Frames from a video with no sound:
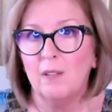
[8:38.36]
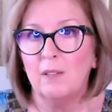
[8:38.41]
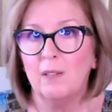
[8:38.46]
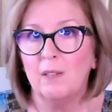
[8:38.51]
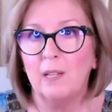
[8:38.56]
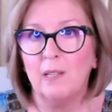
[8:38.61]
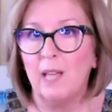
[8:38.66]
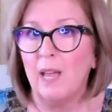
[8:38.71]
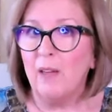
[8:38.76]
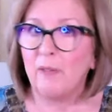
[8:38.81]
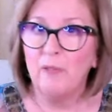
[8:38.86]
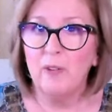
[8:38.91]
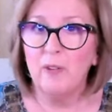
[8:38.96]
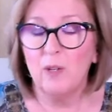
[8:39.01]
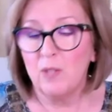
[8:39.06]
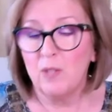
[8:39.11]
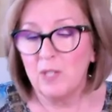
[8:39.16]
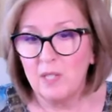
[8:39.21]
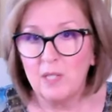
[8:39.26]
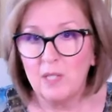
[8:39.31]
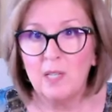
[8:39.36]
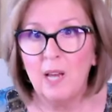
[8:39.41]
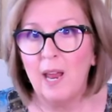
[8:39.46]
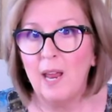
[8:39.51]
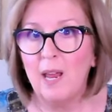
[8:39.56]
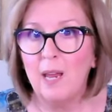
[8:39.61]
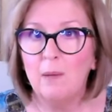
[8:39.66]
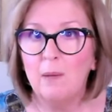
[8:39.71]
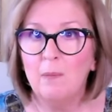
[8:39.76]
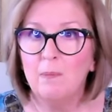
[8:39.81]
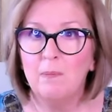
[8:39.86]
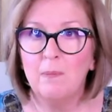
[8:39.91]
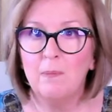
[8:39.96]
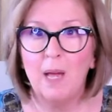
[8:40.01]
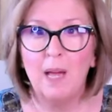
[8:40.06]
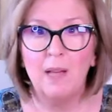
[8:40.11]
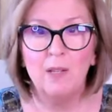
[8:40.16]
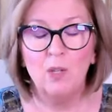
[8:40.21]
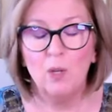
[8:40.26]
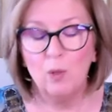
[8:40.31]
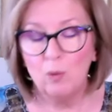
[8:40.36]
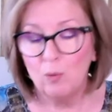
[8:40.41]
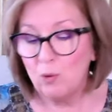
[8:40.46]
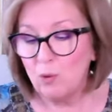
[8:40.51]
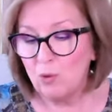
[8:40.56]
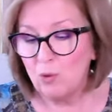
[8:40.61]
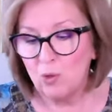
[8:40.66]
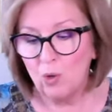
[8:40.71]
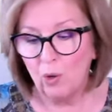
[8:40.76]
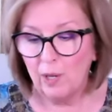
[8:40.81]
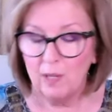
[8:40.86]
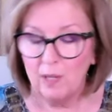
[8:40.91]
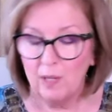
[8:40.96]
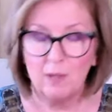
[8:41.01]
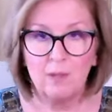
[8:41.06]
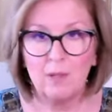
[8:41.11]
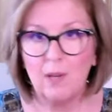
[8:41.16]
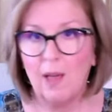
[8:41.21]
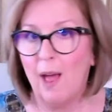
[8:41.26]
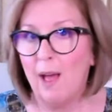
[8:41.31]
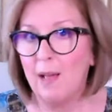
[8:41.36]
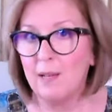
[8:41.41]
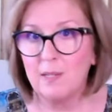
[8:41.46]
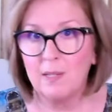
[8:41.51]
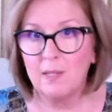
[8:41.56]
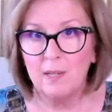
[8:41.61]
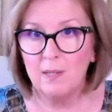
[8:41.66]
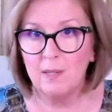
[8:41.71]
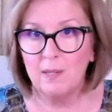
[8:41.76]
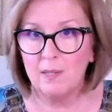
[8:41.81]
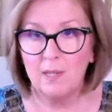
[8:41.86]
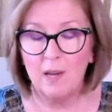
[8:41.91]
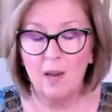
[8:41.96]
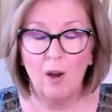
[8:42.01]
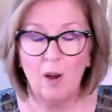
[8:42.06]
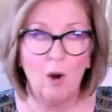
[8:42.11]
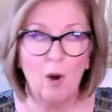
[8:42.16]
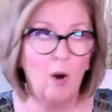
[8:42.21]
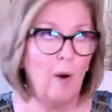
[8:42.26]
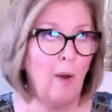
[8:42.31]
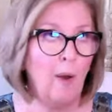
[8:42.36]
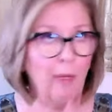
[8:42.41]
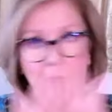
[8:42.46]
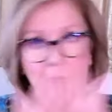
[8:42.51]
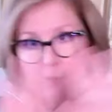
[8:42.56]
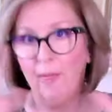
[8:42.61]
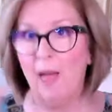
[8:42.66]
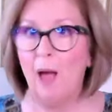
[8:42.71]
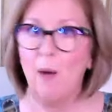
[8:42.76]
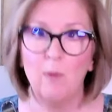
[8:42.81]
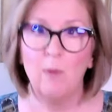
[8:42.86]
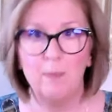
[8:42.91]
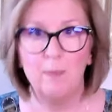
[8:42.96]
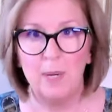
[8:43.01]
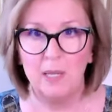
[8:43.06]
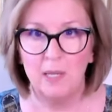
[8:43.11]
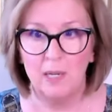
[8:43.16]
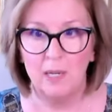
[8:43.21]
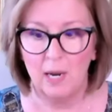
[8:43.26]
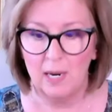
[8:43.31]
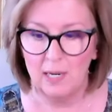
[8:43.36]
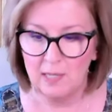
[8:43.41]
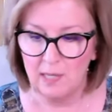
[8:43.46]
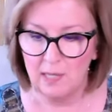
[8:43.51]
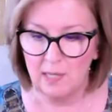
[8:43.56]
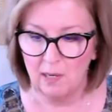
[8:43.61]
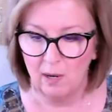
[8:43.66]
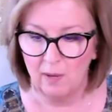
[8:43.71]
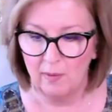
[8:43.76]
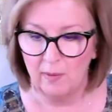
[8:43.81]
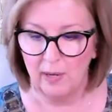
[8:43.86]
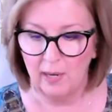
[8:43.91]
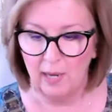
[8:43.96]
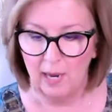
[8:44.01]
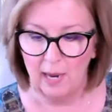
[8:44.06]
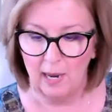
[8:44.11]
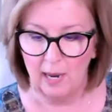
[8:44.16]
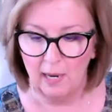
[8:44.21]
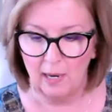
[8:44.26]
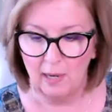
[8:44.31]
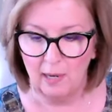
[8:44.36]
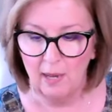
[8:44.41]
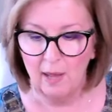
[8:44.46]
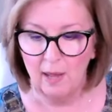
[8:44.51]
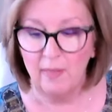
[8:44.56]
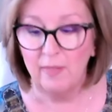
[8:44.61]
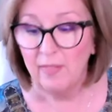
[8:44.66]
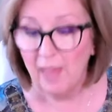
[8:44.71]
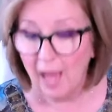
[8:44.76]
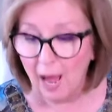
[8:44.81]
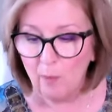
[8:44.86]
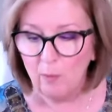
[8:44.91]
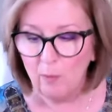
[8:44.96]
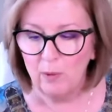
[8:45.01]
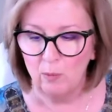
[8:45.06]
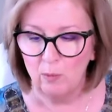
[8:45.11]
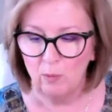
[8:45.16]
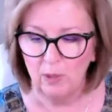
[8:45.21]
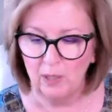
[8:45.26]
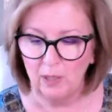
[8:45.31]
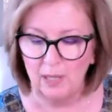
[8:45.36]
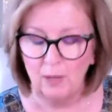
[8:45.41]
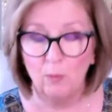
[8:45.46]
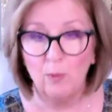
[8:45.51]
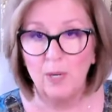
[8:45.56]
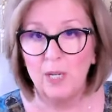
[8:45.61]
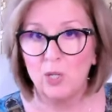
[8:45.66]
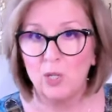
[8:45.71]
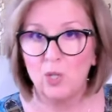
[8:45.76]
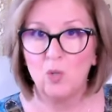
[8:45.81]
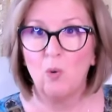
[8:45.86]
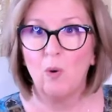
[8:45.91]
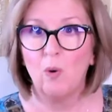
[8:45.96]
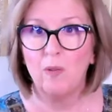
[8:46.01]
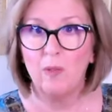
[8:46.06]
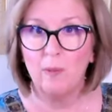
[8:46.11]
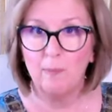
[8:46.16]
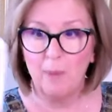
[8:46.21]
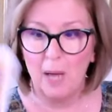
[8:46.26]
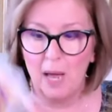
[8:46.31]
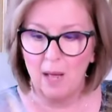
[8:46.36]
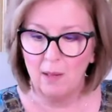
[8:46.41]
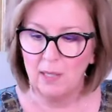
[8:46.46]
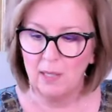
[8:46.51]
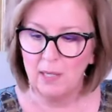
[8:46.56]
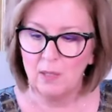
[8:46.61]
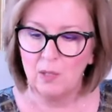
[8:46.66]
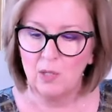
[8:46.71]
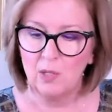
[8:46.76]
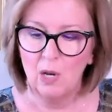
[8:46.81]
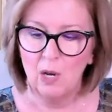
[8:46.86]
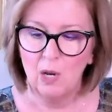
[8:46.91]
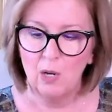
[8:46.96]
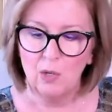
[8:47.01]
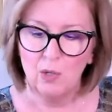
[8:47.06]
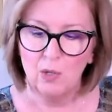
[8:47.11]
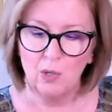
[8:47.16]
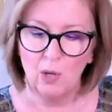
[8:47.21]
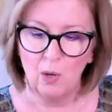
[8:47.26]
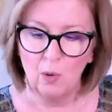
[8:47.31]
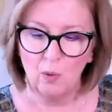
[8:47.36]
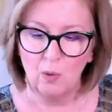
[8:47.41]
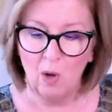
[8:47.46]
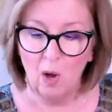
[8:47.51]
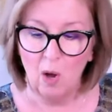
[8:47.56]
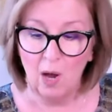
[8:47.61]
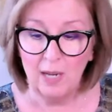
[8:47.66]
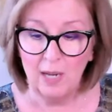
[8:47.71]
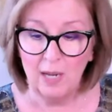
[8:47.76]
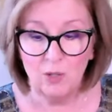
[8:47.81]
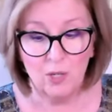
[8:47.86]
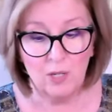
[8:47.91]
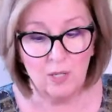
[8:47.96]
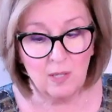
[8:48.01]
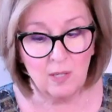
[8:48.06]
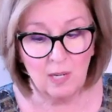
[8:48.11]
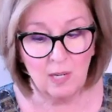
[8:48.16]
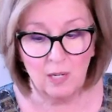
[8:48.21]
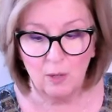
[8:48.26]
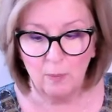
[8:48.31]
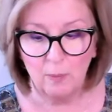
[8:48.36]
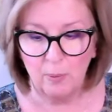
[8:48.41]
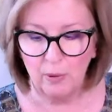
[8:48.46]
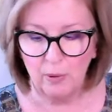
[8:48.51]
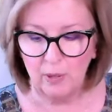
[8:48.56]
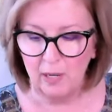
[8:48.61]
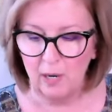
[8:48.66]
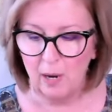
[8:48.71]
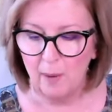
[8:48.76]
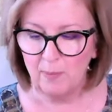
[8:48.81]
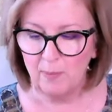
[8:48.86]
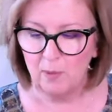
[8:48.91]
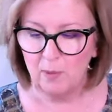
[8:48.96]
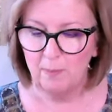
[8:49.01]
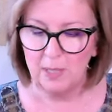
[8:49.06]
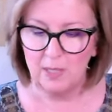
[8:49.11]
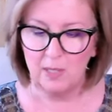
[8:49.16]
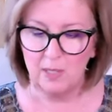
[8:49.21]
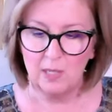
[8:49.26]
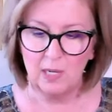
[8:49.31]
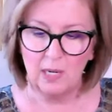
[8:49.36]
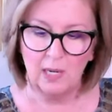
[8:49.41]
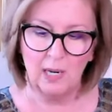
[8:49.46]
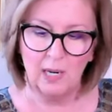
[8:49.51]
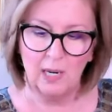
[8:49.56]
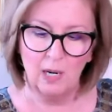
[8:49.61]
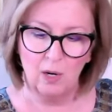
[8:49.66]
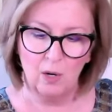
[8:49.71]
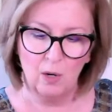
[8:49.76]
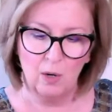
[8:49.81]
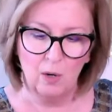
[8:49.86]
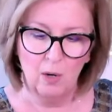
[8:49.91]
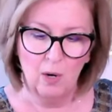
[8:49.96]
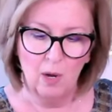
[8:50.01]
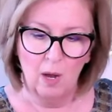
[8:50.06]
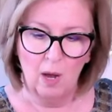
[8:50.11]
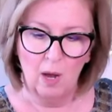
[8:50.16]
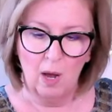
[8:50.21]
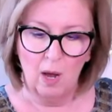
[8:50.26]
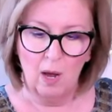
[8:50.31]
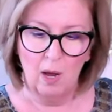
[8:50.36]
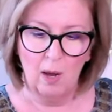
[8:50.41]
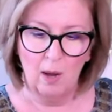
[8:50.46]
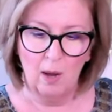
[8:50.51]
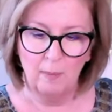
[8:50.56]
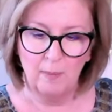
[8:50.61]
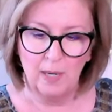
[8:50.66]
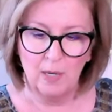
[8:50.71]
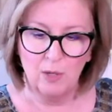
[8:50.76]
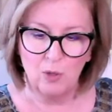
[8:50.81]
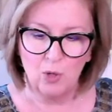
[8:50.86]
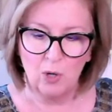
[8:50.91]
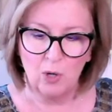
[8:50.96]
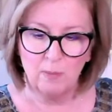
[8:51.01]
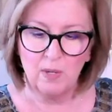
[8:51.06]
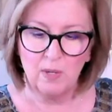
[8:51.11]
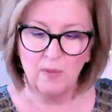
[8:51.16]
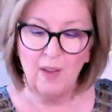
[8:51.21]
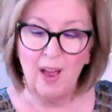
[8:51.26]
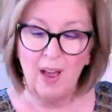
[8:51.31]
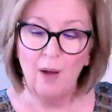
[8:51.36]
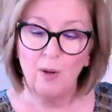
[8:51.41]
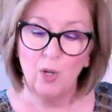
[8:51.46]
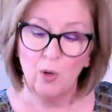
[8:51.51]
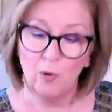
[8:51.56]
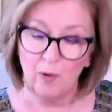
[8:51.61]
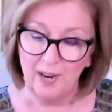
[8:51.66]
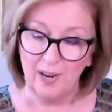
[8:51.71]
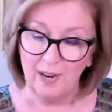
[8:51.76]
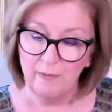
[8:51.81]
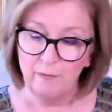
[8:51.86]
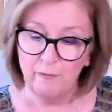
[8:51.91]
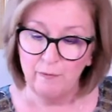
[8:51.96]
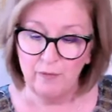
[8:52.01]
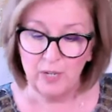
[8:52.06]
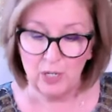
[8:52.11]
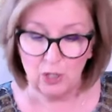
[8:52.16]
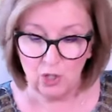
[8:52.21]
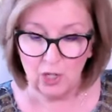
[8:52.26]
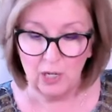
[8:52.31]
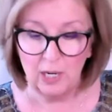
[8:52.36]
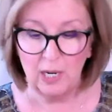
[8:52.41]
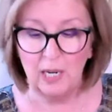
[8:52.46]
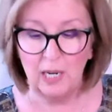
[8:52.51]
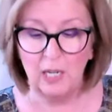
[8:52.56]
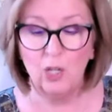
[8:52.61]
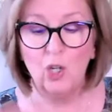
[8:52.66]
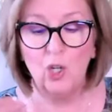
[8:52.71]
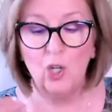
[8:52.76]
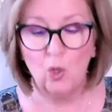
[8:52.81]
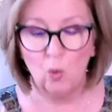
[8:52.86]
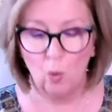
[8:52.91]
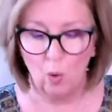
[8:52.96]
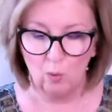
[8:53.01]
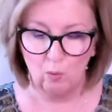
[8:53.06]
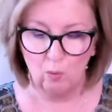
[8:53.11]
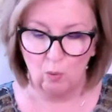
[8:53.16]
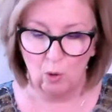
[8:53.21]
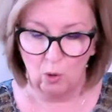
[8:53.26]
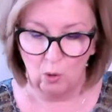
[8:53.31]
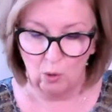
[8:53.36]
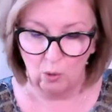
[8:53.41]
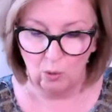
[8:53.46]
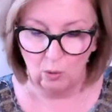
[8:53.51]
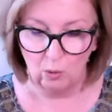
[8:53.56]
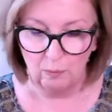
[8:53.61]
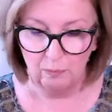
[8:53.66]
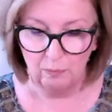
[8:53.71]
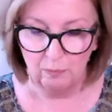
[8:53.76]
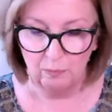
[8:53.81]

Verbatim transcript: that they feel the same and you took it as sincere, that would be the icing on the cake. That would really restore the balance. So consciously, you're pretty optimistic here um, in terms of how you're envisioning your role,